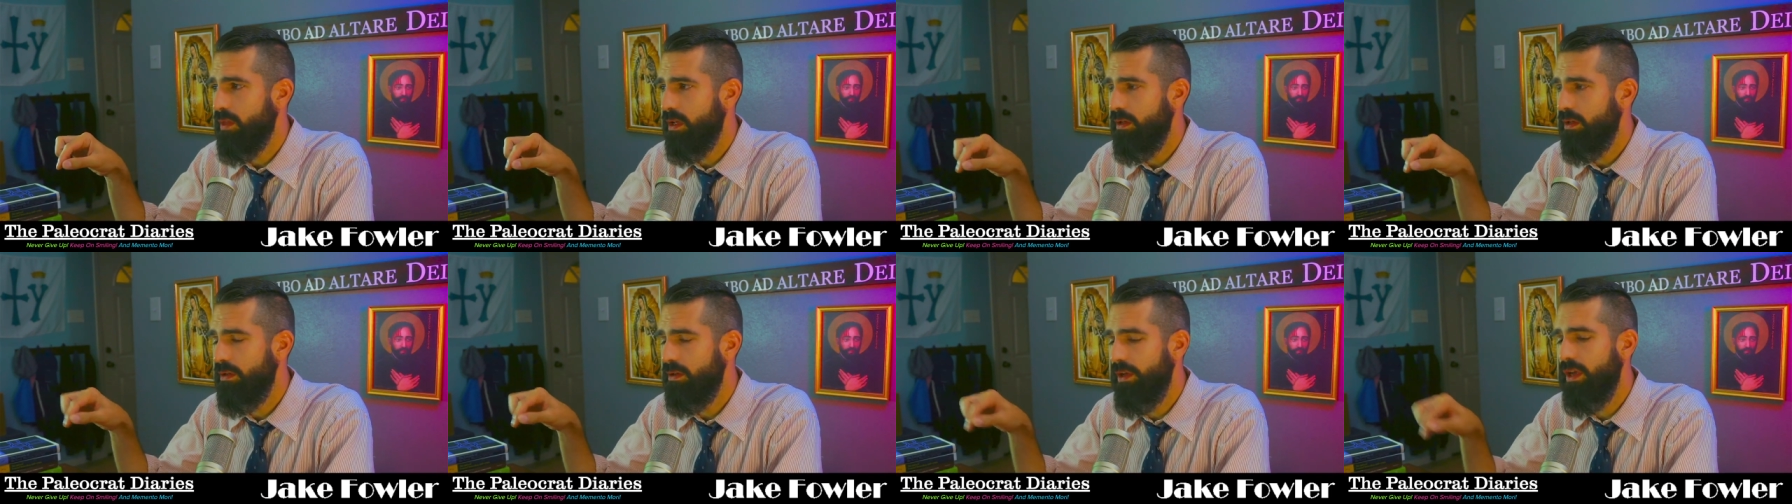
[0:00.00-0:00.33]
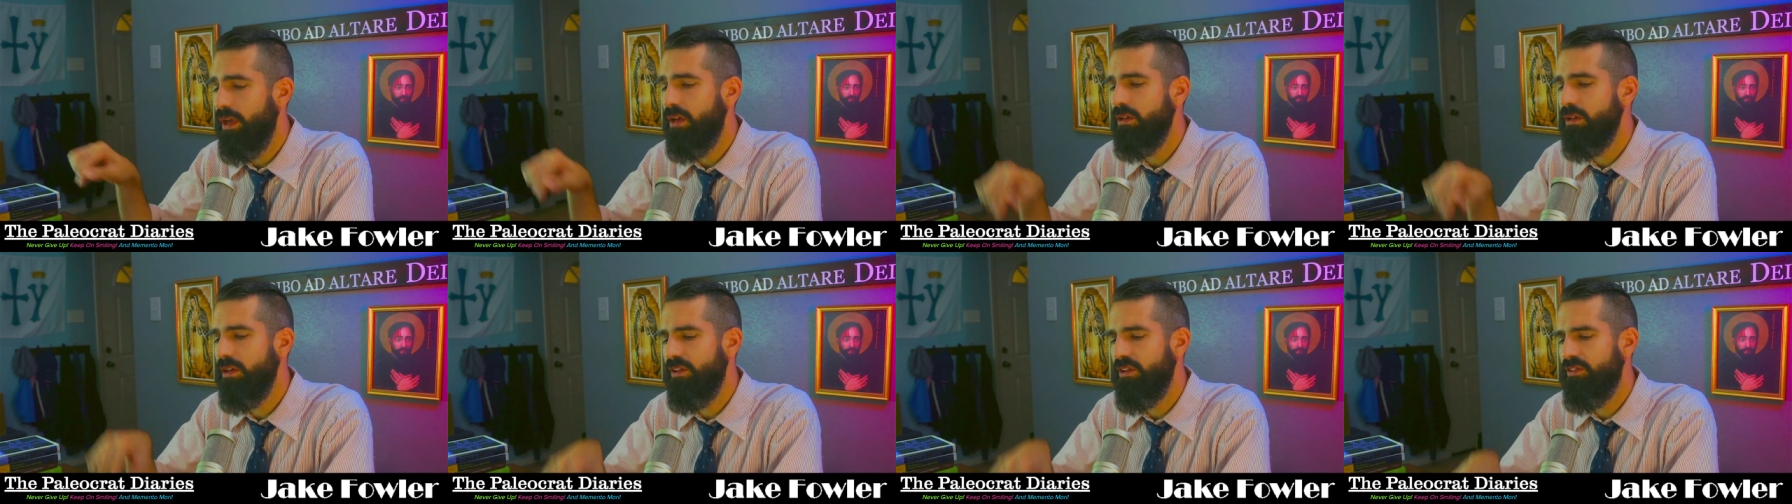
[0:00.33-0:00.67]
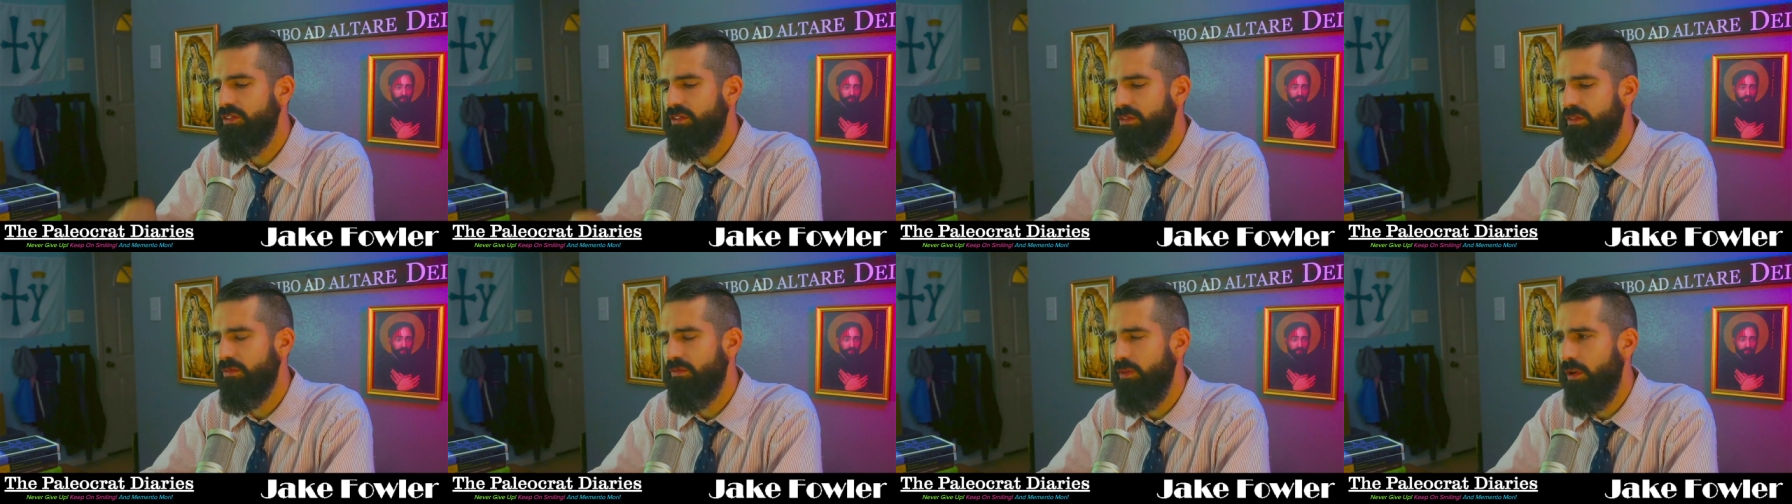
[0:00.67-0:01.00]
Nicholas
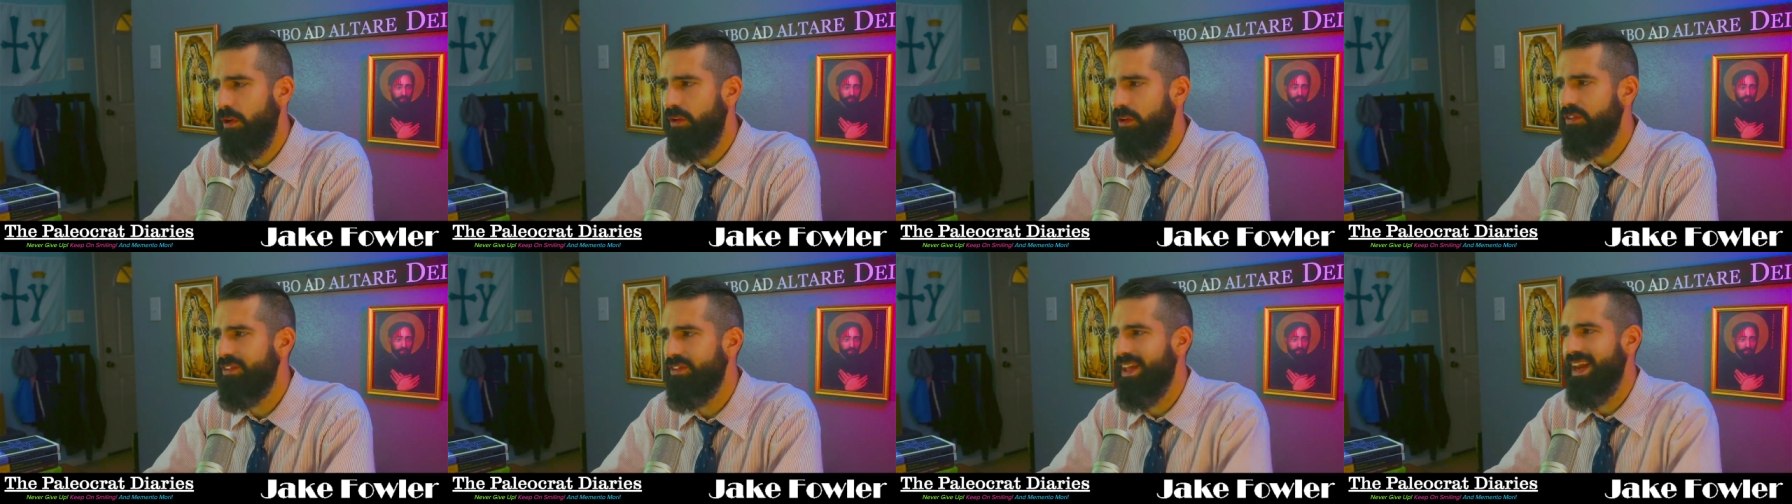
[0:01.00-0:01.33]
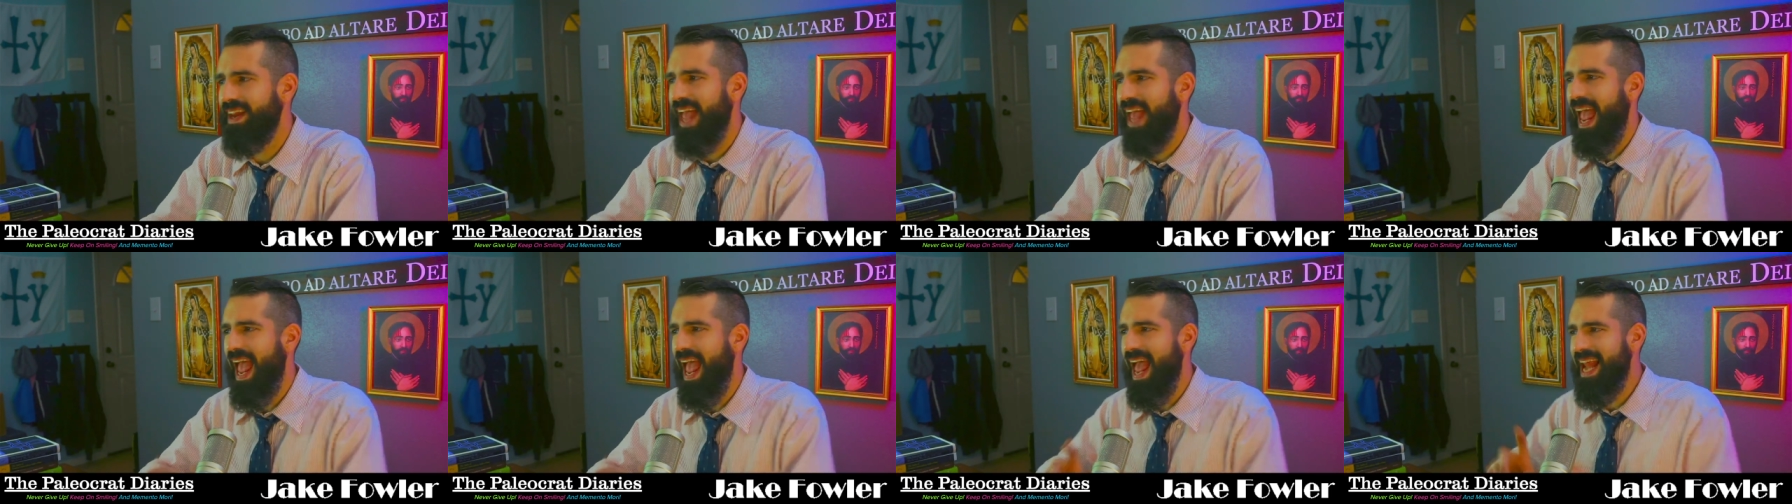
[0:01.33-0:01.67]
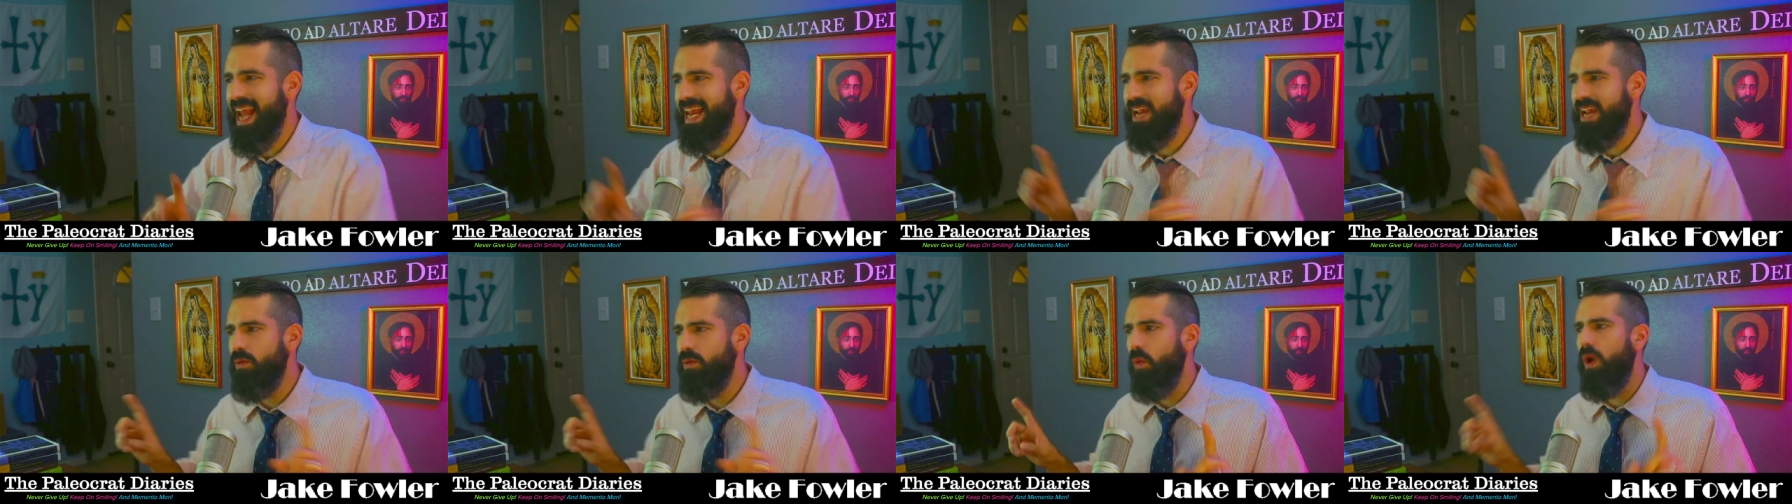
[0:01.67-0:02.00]
I and
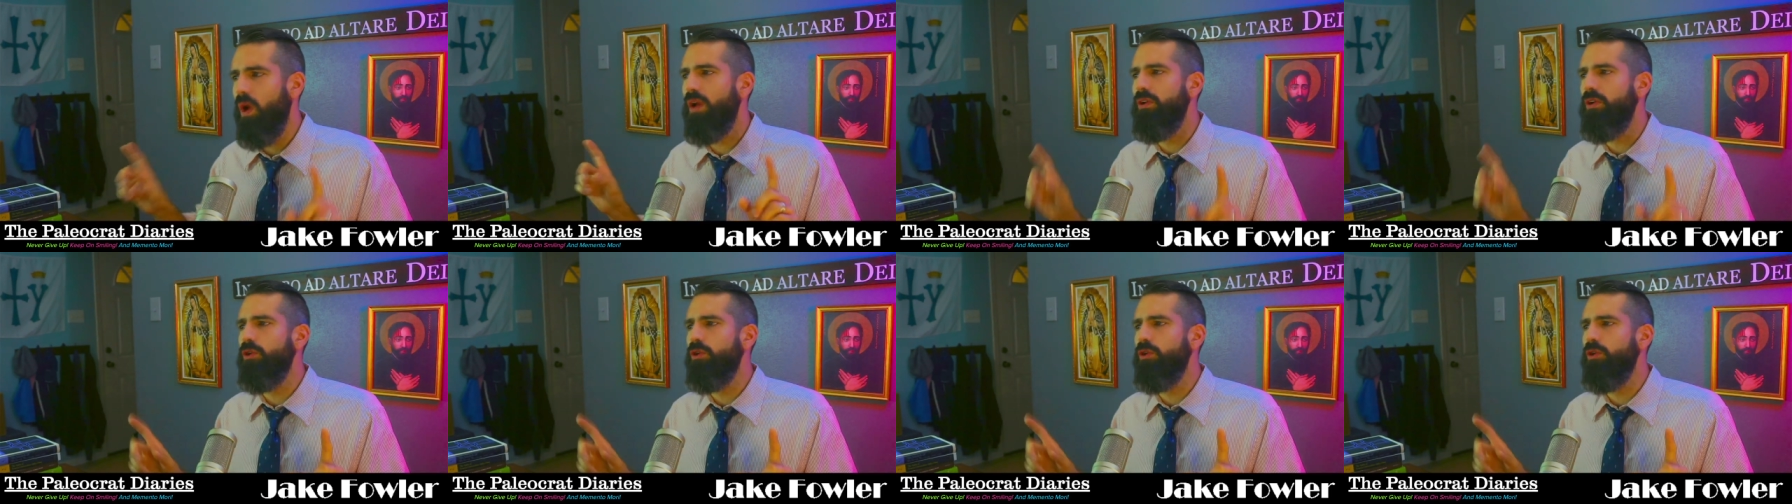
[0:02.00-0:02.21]
anyone